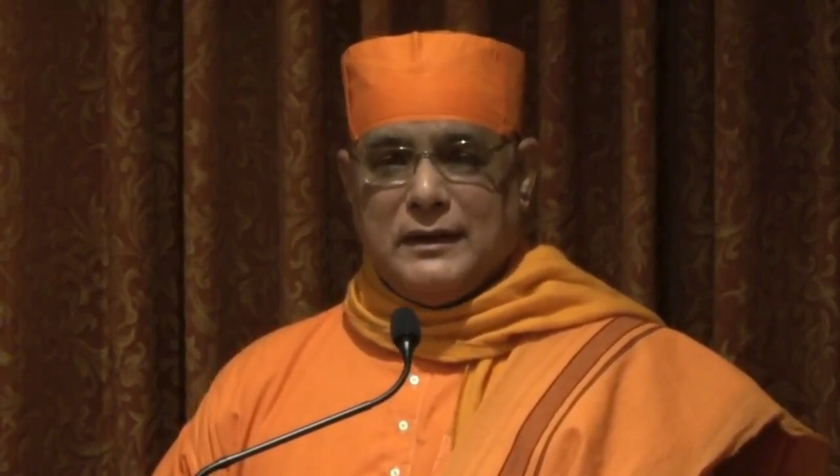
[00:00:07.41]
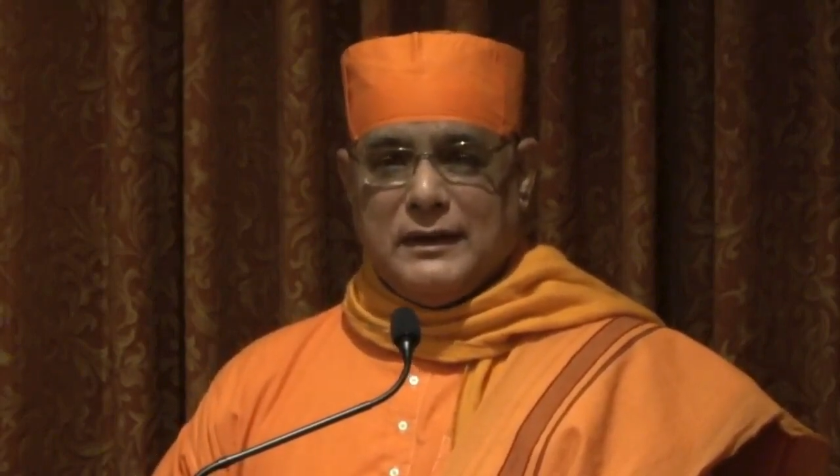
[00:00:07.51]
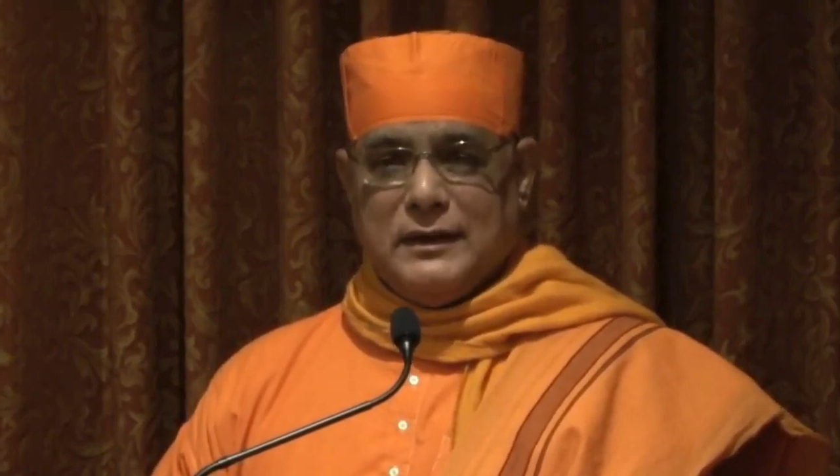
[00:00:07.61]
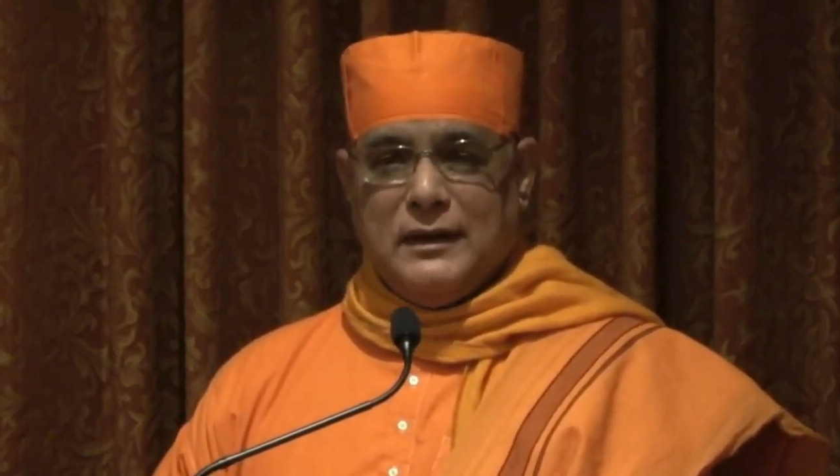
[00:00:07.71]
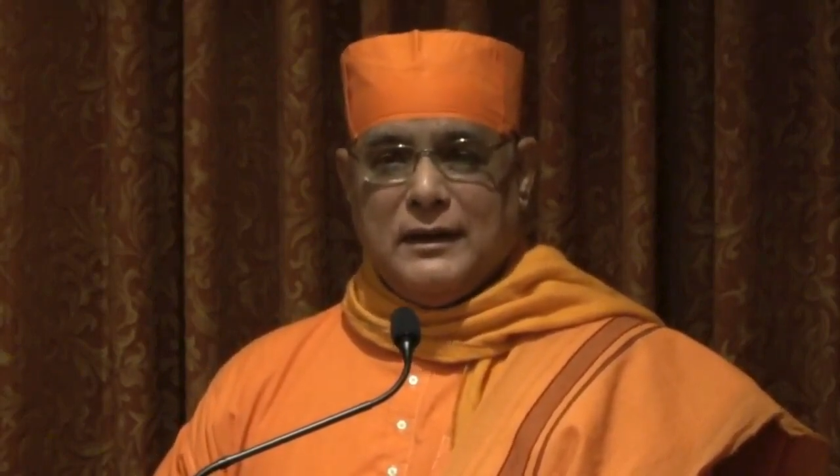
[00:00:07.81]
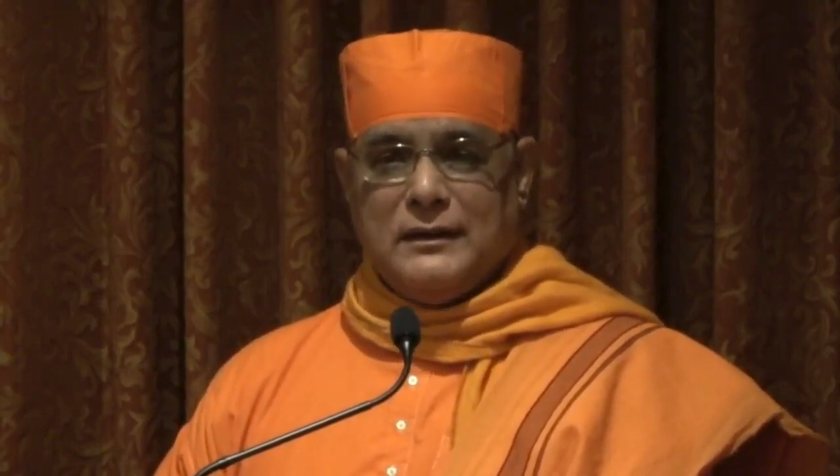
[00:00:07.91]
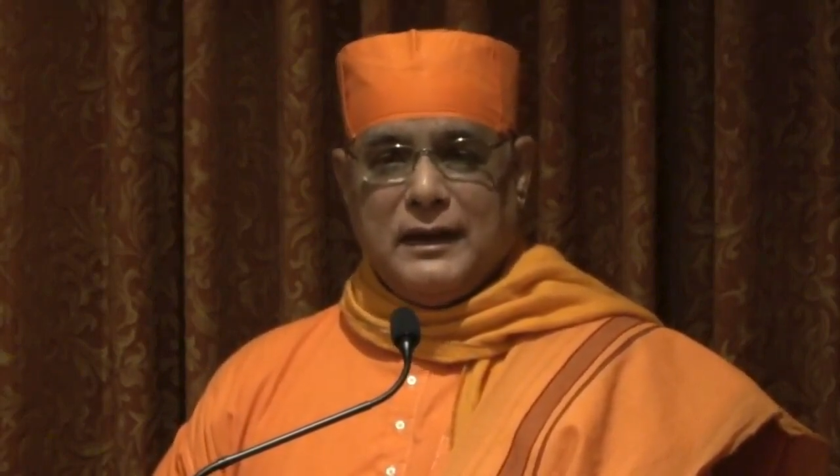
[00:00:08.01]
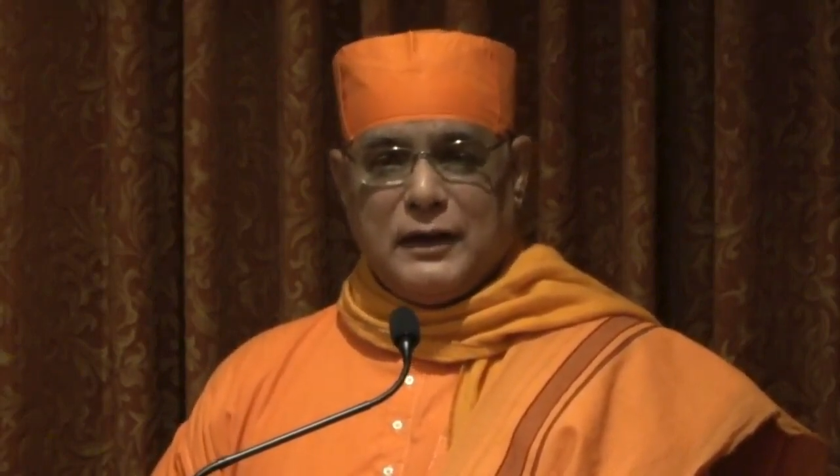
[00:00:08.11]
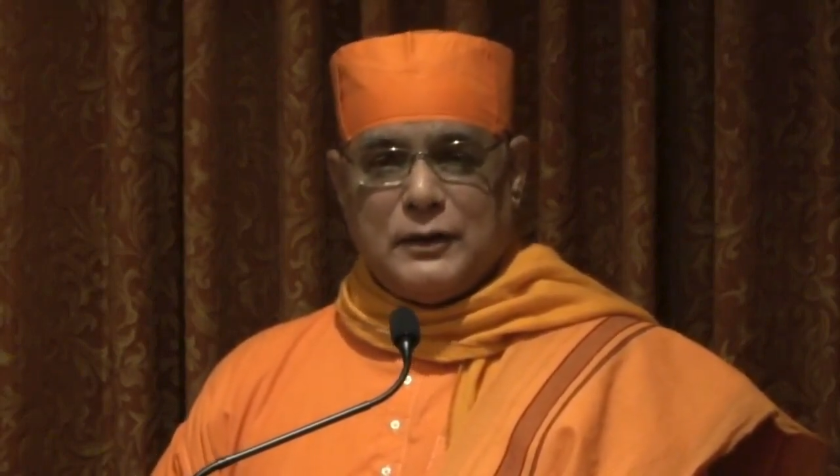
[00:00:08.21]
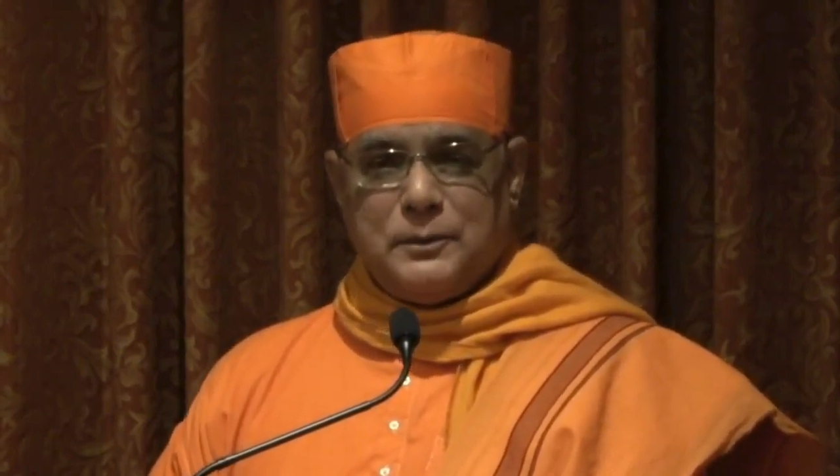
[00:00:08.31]

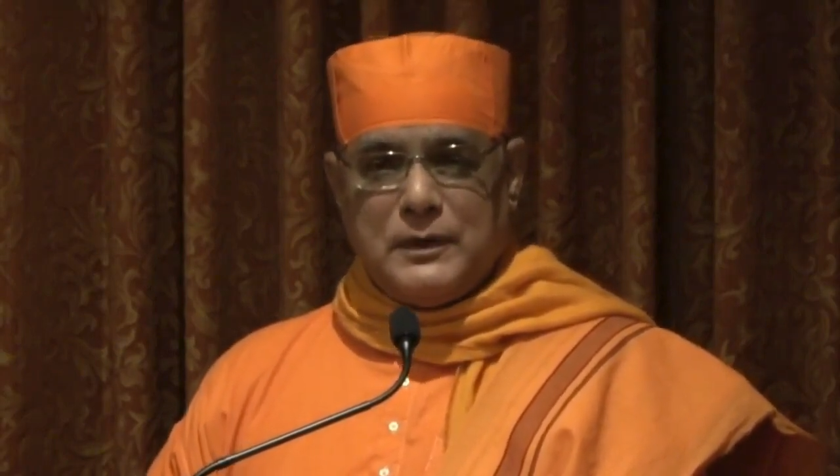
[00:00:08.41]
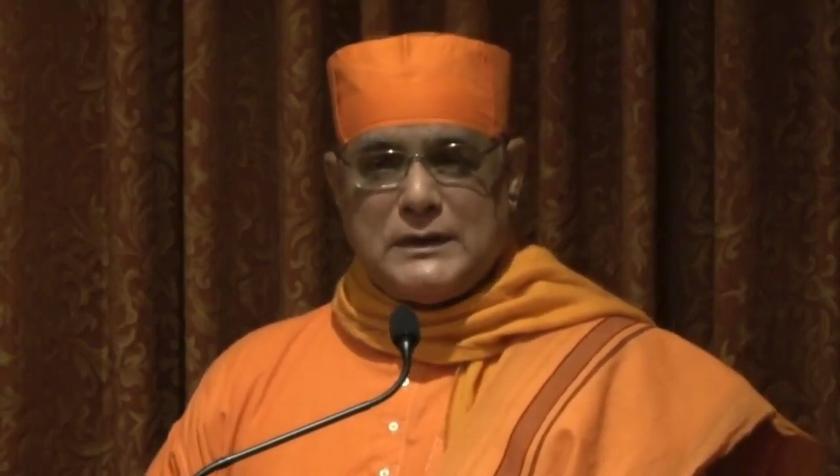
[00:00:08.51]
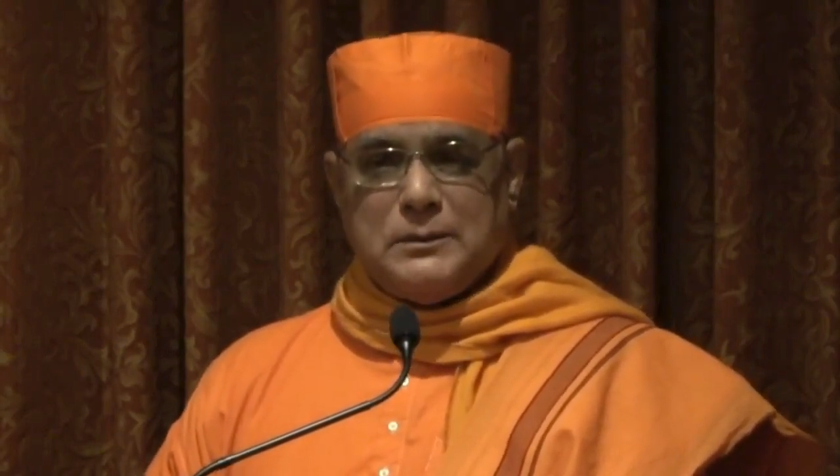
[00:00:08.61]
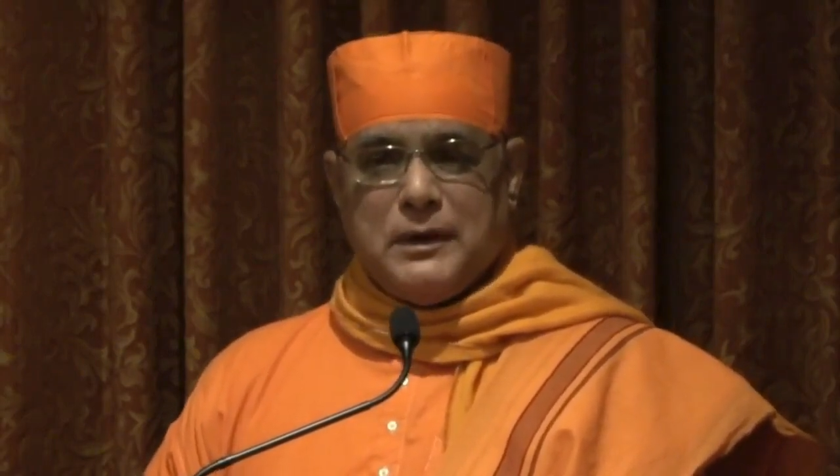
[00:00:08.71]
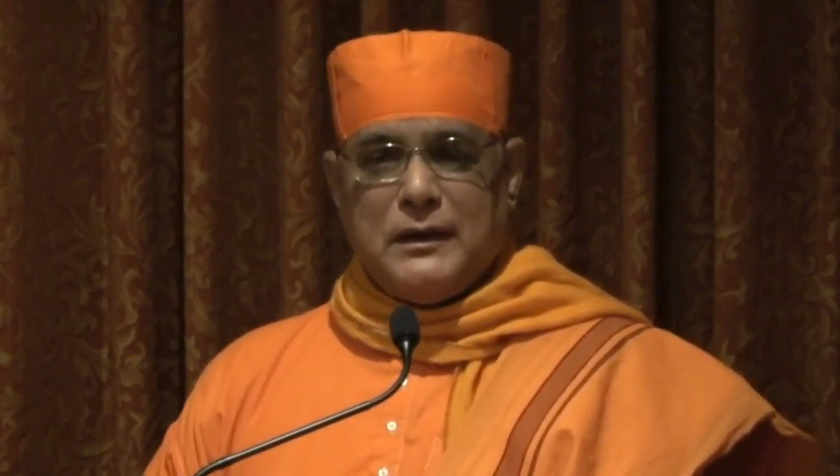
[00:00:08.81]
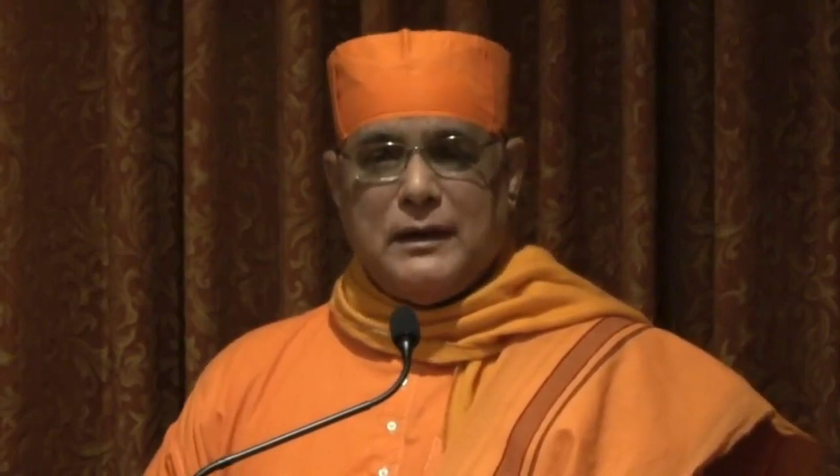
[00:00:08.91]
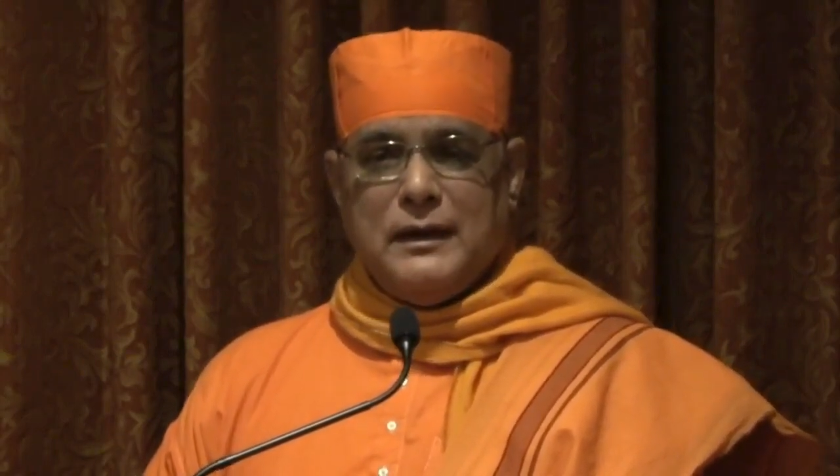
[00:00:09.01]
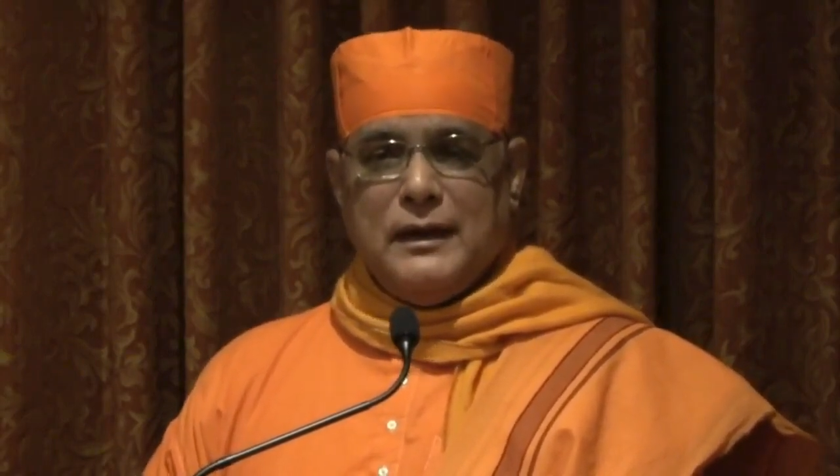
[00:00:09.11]
the responsible